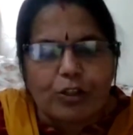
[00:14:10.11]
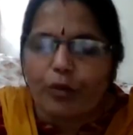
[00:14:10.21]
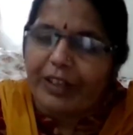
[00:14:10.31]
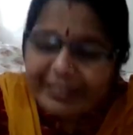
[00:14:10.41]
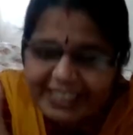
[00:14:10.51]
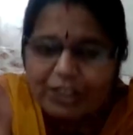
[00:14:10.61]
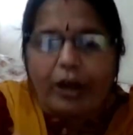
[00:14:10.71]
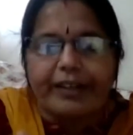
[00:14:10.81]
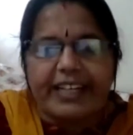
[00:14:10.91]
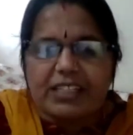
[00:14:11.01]
So in this
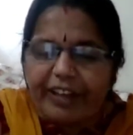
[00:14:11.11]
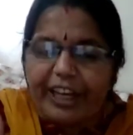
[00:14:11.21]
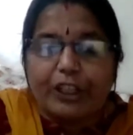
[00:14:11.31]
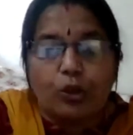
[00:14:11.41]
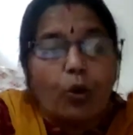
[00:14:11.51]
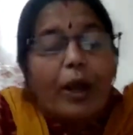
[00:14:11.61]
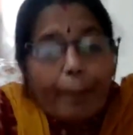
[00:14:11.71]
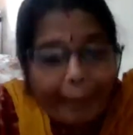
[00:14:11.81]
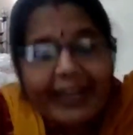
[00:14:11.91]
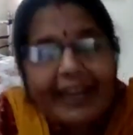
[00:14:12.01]
context, we need to
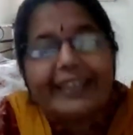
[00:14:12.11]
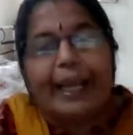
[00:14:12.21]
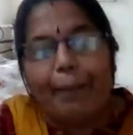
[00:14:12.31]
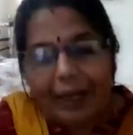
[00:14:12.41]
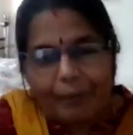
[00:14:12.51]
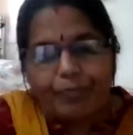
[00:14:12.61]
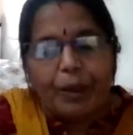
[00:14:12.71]
make a table.